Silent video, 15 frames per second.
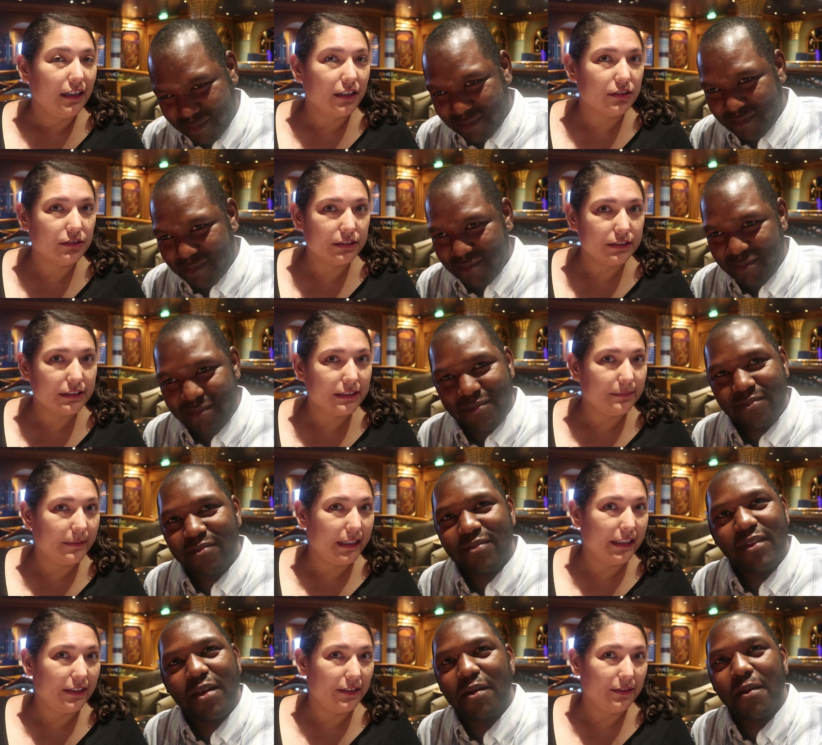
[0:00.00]
Speaker 1: a grilled
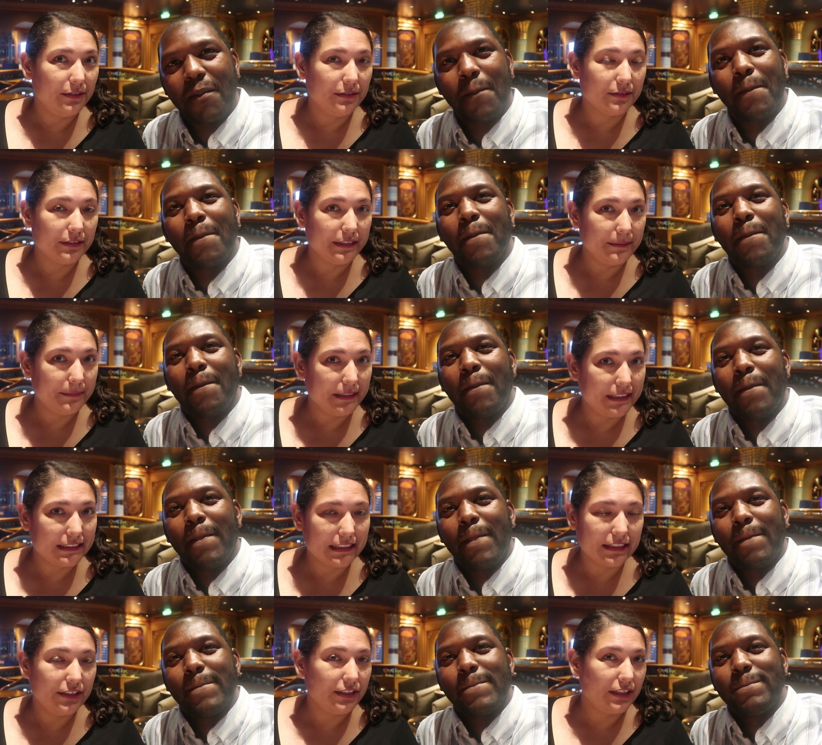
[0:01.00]
tomato, green
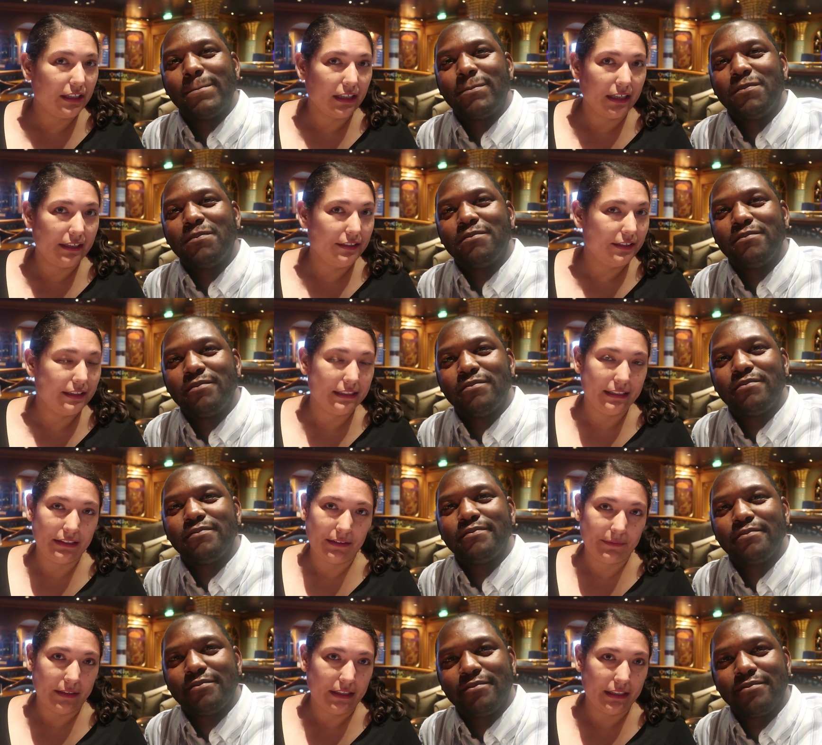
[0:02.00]
beans. I couldn't, I couldn't eat
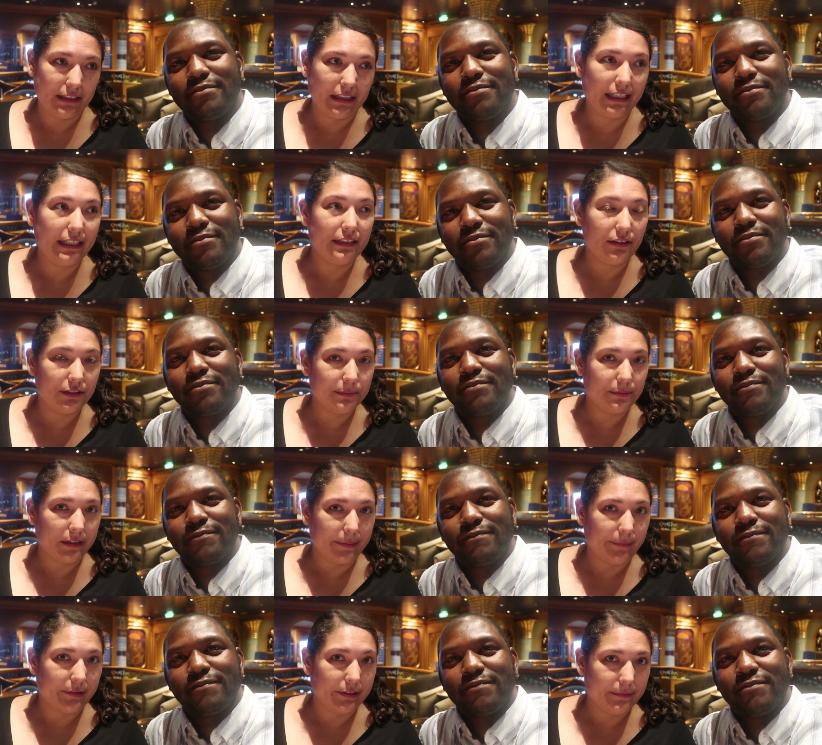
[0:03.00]
everything. I ate all the
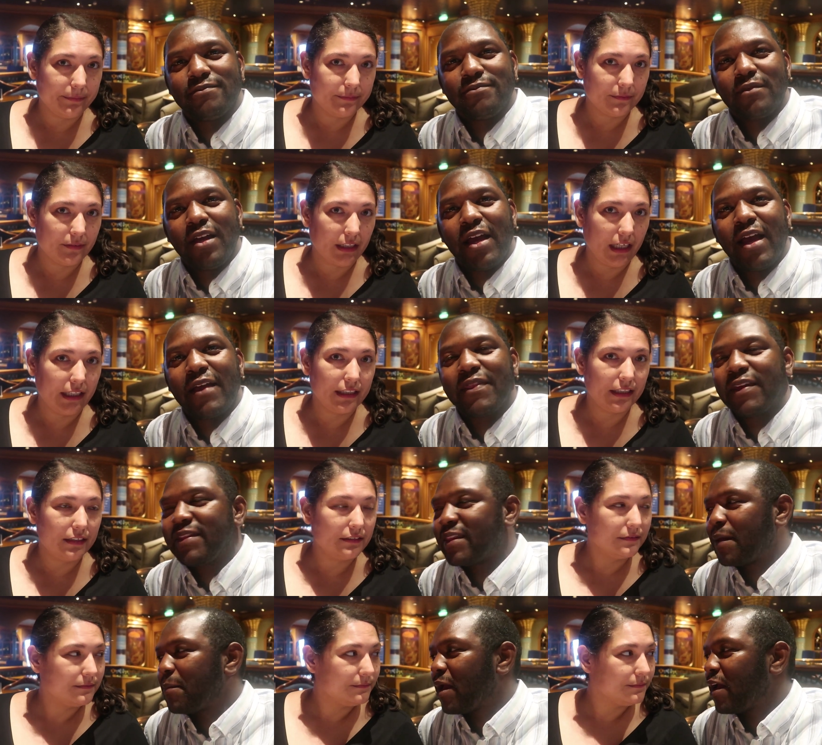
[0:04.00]
prime rib. And I then,
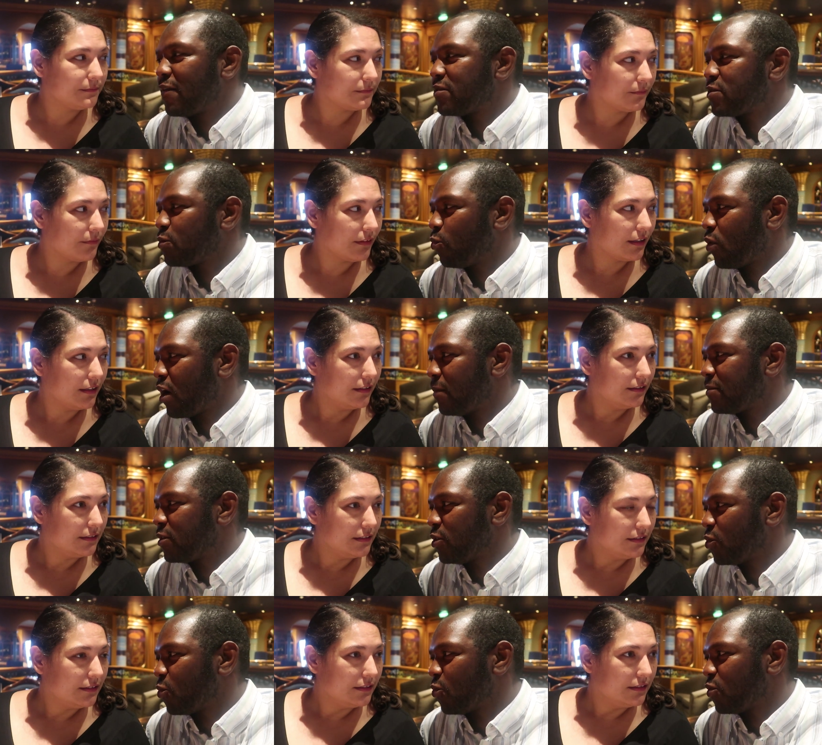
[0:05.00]
think they
Speaker 2: may have swapped
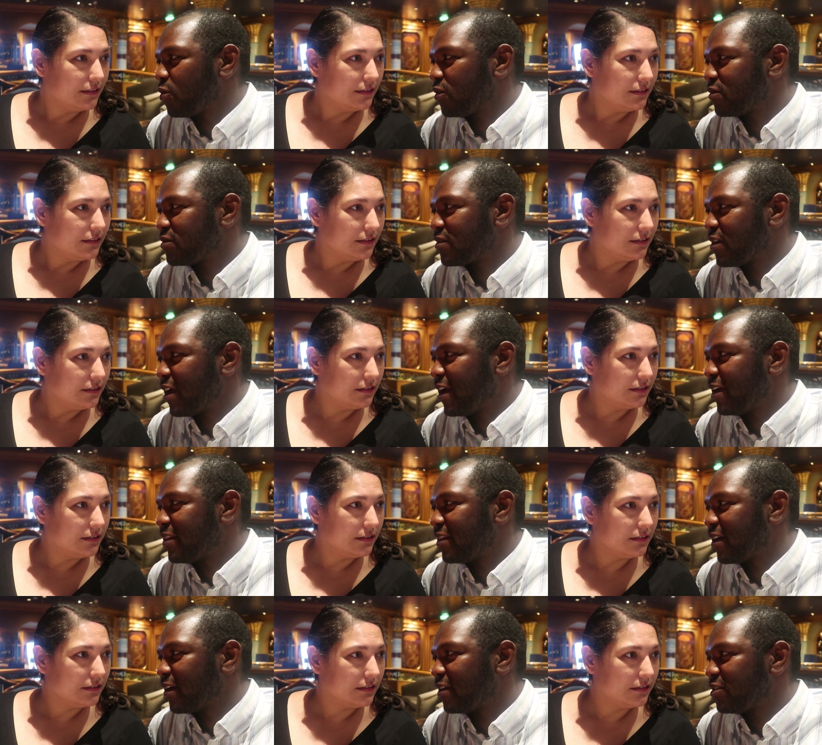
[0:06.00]
yours
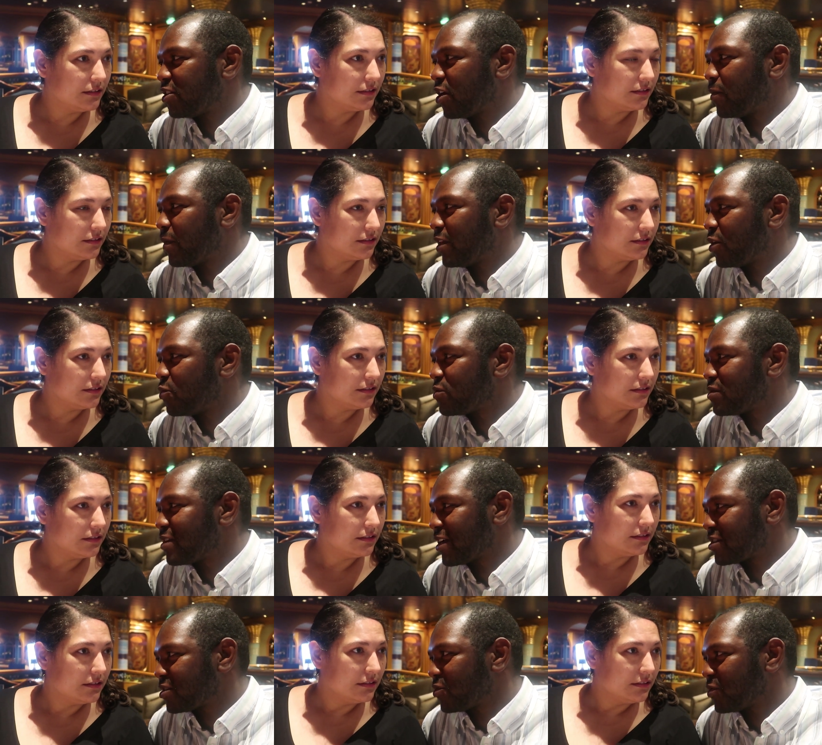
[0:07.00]
and the gentleman who was
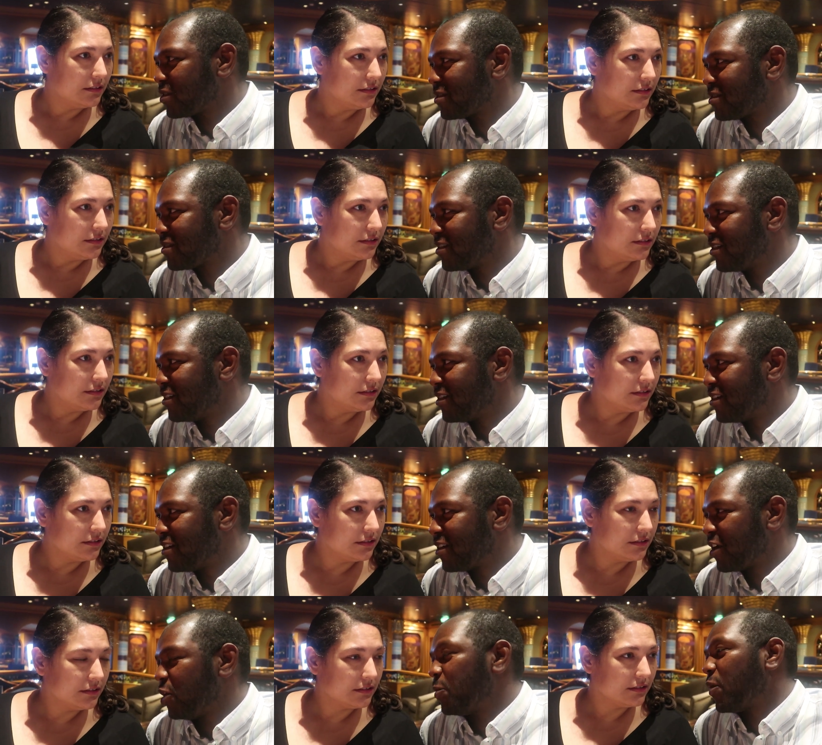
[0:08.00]
next to
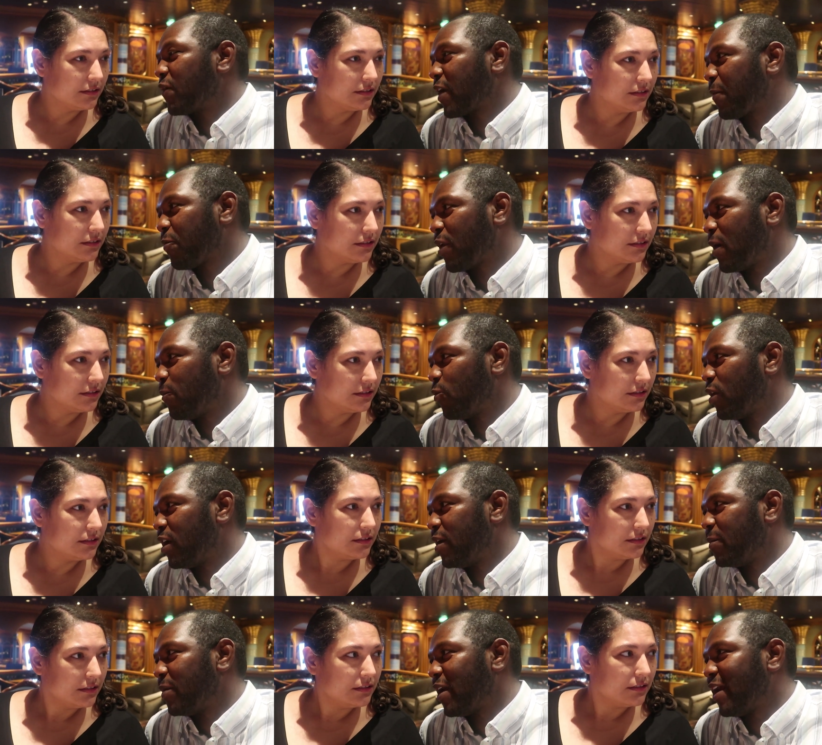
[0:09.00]
us. We both got prime
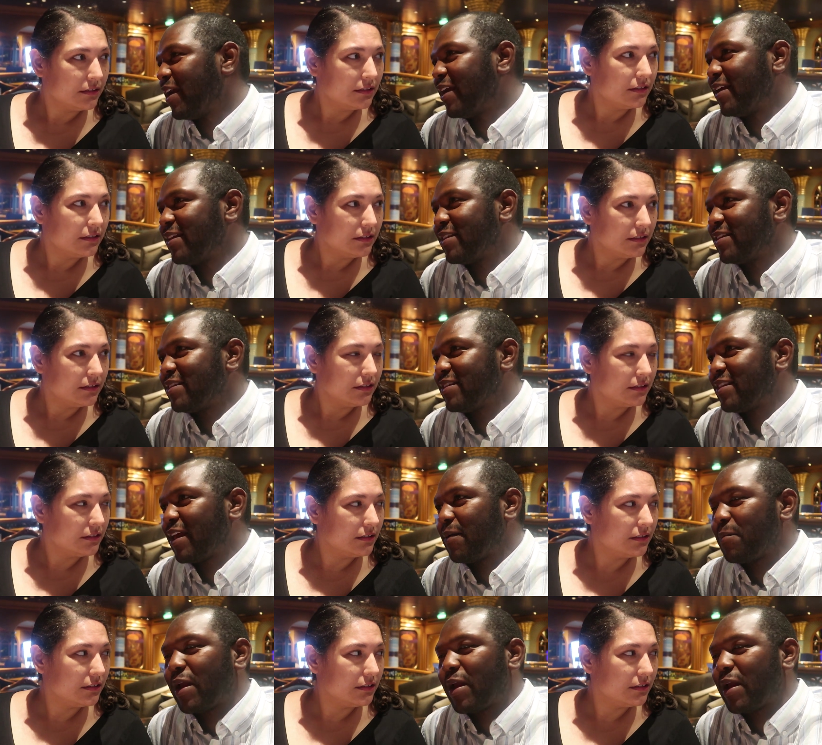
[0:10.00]
rib, and they